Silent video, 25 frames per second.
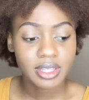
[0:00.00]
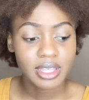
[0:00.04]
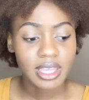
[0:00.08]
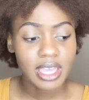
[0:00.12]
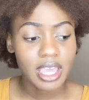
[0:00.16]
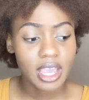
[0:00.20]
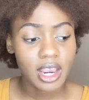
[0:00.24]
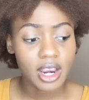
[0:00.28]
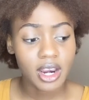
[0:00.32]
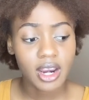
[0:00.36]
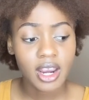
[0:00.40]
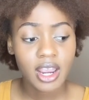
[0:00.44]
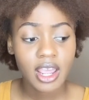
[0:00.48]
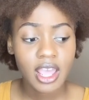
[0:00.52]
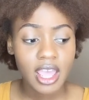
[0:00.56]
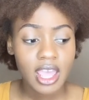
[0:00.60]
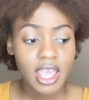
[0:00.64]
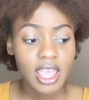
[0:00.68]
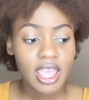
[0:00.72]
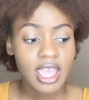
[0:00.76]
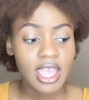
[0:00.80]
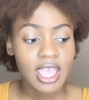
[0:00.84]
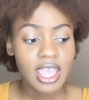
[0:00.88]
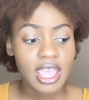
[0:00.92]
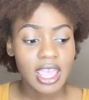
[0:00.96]
hair,
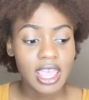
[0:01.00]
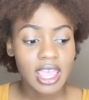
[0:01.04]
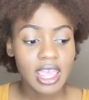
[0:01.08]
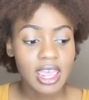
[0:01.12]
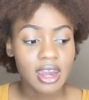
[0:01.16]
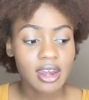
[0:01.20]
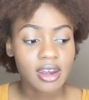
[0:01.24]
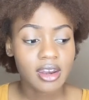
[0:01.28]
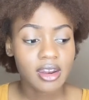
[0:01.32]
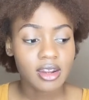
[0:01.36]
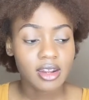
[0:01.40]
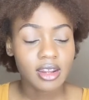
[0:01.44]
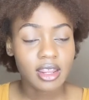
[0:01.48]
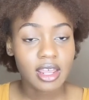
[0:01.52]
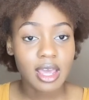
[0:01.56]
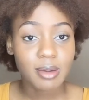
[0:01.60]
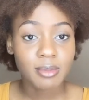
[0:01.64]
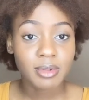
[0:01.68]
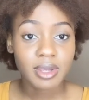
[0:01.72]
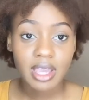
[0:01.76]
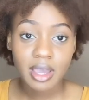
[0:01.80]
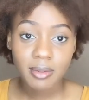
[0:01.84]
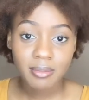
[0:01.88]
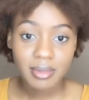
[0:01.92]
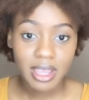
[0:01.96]
and I'm gonna
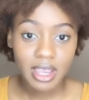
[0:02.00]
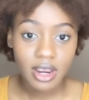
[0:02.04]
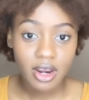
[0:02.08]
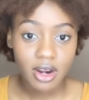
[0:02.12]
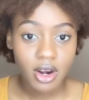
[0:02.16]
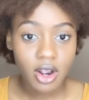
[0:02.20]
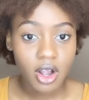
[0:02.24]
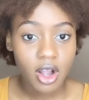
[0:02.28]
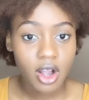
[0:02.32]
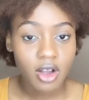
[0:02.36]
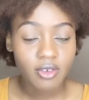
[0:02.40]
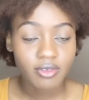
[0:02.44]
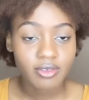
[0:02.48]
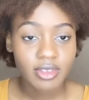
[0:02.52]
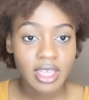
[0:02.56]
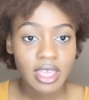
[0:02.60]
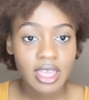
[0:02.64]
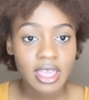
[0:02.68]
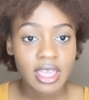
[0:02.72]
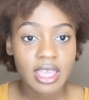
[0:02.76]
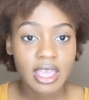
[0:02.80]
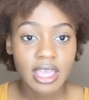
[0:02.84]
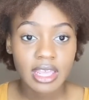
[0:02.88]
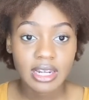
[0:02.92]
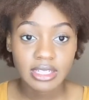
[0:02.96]
cut my hair off
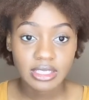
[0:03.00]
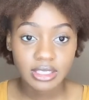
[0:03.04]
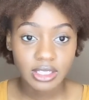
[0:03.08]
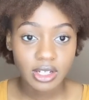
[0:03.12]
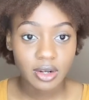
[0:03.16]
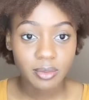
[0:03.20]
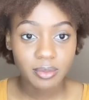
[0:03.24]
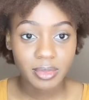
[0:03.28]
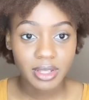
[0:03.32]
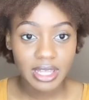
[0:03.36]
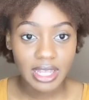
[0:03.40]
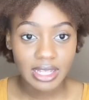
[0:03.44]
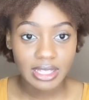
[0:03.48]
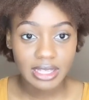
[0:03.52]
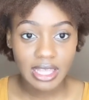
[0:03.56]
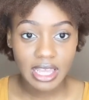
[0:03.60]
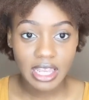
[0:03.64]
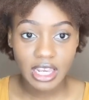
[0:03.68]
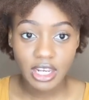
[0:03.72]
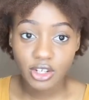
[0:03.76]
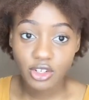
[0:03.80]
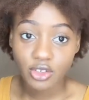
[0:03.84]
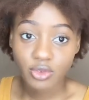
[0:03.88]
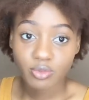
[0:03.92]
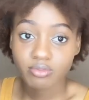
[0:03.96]
and it's gonna be like that.
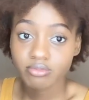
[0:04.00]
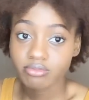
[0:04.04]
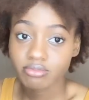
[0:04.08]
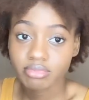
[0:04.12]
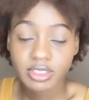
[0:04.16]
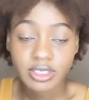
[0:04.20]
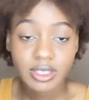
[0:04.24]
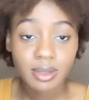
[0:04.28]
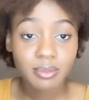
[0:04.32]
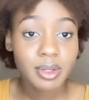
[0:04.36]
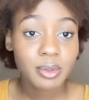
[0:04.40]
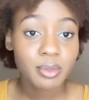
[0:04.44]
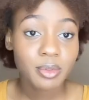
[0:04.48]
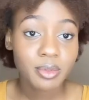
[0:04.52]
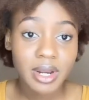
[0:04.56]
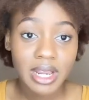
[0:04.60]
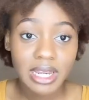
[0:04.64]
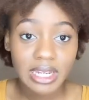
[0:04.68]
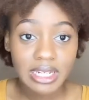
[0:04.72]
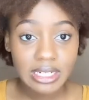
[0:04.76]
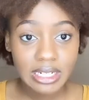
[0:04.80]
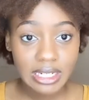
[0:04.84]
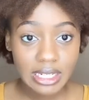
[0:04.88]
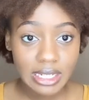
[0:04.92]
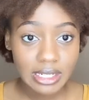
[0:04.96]
And some people
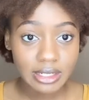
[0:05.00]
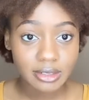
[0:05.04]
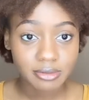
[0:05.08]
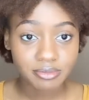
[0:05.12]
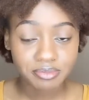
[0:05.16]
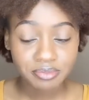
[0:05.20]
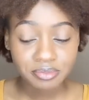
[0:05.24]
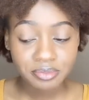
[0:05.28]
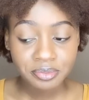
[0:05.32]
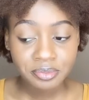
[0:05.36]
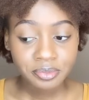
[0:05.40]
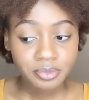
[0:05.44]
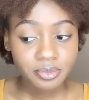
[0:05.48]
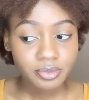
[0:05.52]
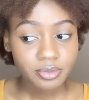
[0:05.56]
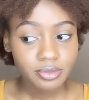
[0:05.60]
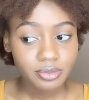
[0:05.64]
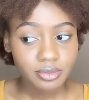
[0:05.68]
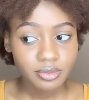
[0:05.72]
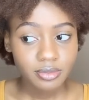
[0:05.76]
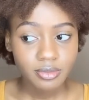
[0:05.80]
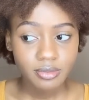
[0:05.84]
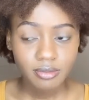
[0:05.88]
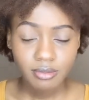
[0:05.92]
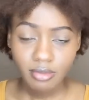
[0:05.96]
probably did.
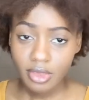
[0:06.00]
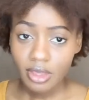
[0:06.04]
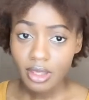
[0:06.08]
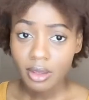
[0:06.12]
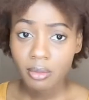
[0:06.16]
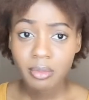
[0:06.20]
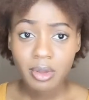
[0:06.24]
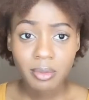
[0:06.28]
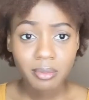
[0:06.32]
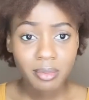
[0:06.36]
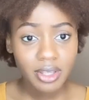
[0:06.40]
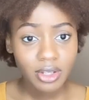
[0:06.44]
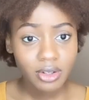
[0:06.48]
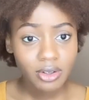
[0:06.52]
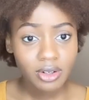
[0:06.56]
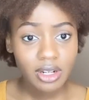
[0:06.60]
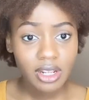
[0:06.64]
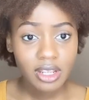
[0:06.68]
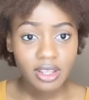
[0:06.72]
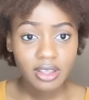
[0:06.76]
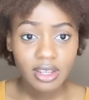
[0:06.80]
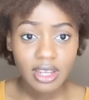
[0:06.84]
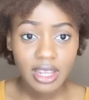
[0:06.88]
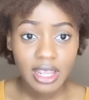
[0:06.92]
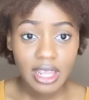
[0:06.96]
But me, on the
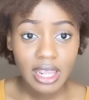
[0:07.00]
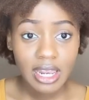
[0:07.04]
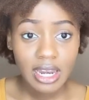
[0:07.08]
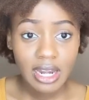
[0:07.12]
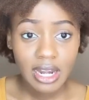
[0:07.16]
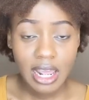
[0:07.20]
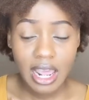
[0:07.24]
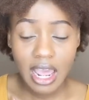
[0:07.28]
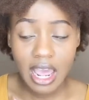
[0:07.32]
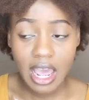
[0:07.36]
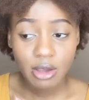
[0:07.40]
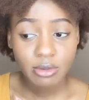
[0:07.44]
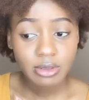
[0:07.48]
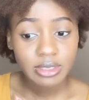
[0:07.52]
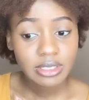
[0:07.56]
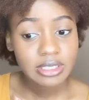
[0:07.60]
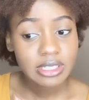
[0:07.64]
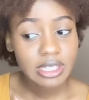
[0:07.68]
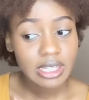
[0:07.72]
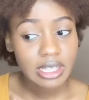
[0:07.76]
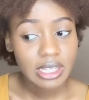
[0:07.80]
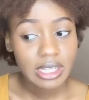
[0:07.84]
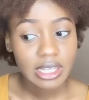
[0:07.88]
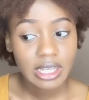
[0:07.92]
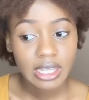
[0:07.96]
other hand, I was
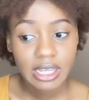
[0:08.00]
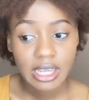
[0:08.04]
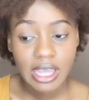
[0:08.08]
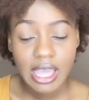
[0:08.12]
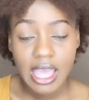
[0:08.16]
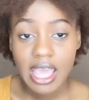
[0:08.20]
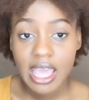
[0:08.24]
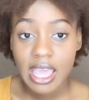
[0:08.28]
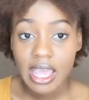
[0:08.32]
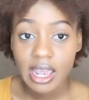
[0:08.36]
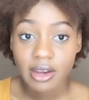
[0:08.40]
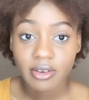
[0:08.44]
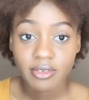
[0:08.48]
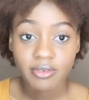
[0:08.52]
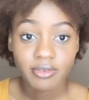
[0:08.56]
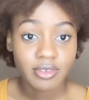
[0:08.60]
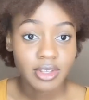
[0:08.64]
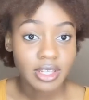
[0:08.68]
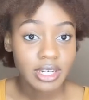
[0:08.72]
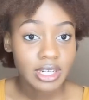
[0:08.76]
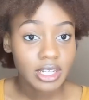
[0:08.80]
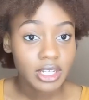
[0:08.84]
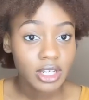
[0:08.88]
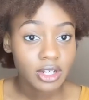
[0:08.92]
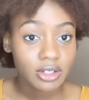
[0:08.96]
looking at
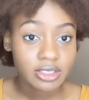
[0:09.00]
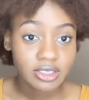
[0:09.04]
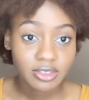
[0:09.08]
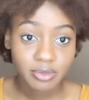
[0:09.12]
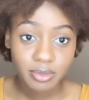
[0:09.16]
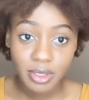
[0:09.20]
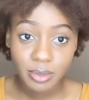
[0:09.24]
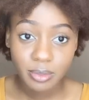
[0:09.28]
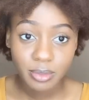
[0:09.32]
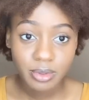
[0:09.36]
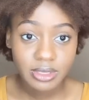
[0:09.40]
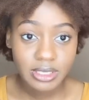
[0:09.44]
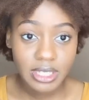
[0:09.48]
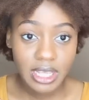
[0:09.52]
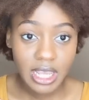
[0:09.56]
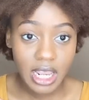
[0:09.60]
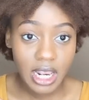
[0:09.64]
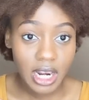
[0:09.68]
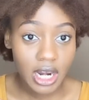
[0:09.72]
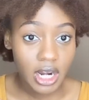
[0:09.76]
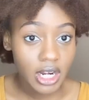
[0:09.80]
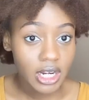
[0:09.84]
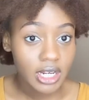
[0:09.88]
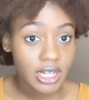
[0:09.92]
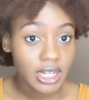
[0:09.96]
videos of people's
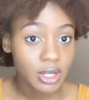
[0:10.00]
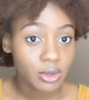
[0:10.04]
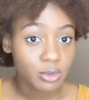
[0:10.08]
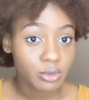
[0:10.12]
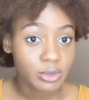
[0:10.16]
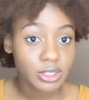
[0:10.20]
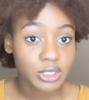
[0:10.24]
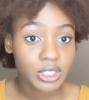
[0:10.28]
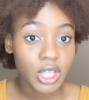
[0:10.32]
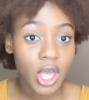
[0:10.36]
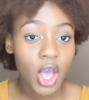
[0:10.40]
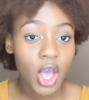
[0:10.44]
hair that was